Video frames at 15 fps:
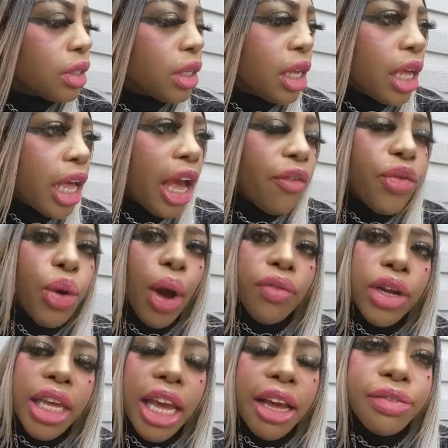If you ever
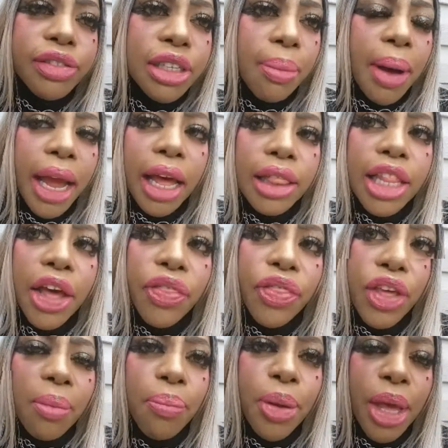give somebody a
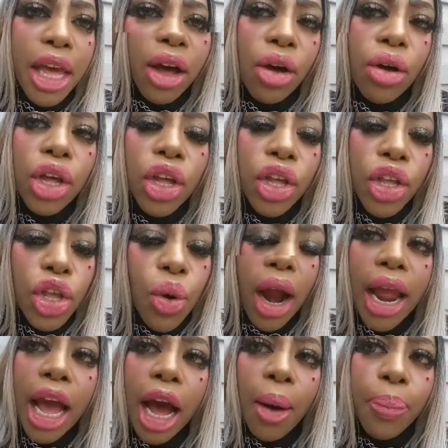lithium pill, you are
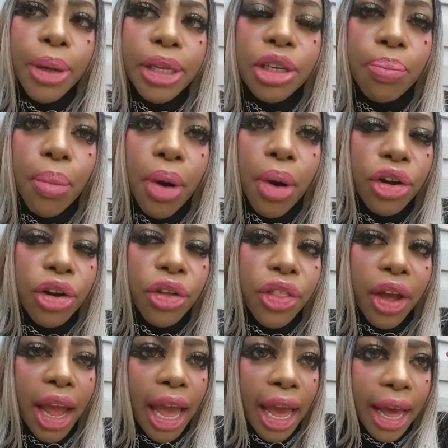helping to murder their
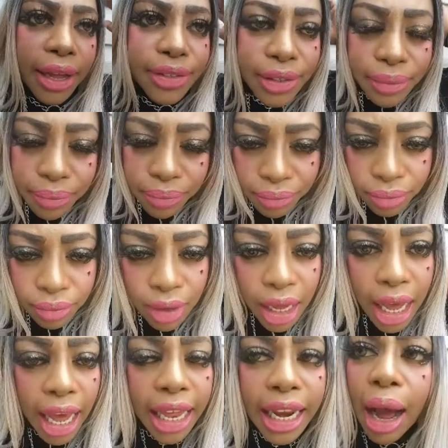ass.
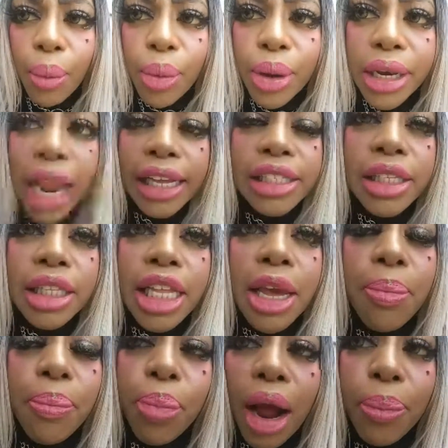And I would not sleep
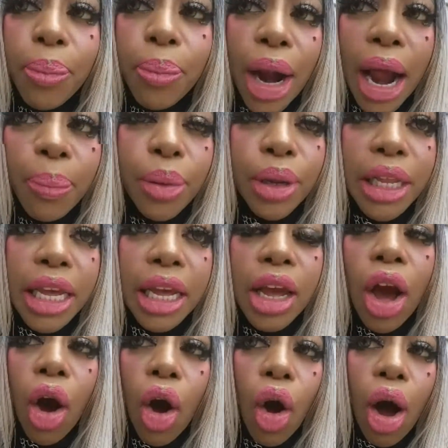properly
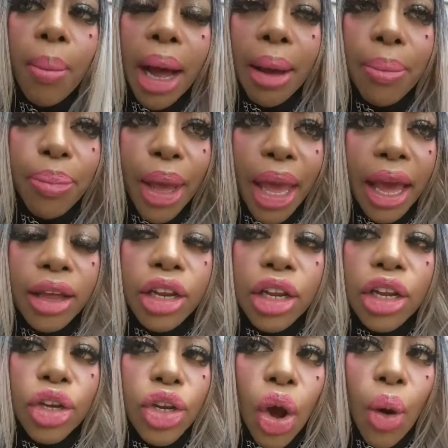on my bed
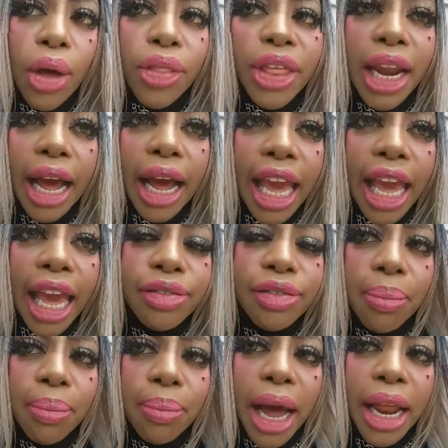knowing that I gave
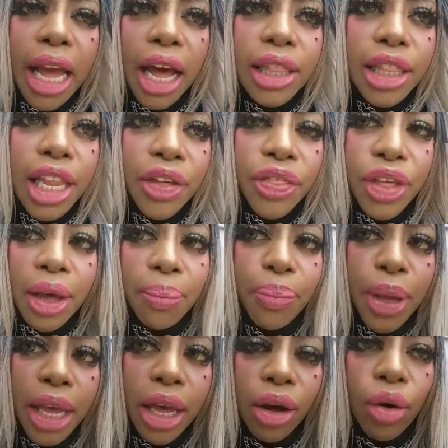somebody a lithium pill